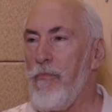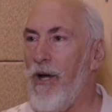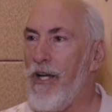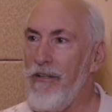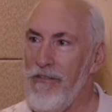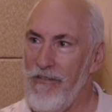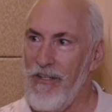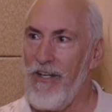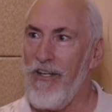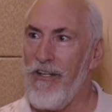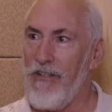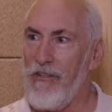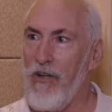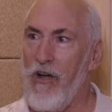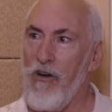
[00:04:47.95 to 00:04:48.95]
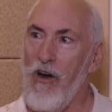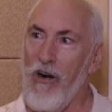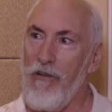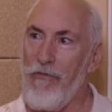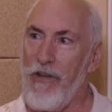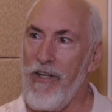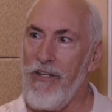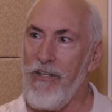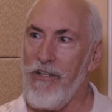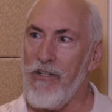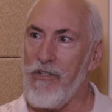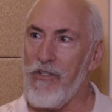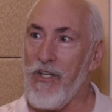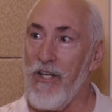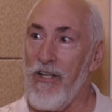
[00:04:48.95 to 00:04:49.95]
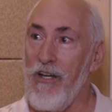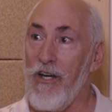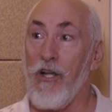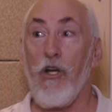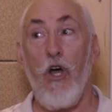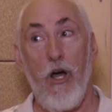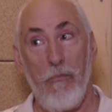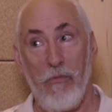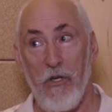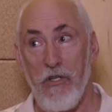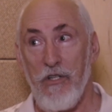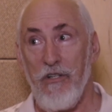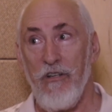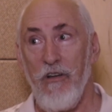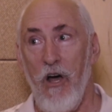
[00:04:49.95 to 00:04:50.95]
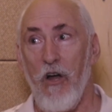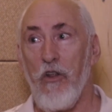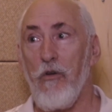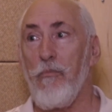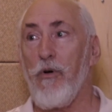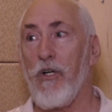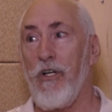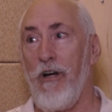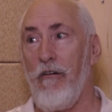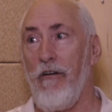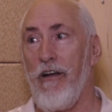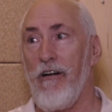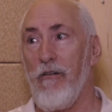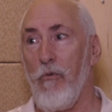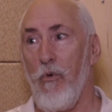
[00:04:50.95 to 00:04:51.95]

mine, Dawn Harvey, is an accomplished audiobook narrator,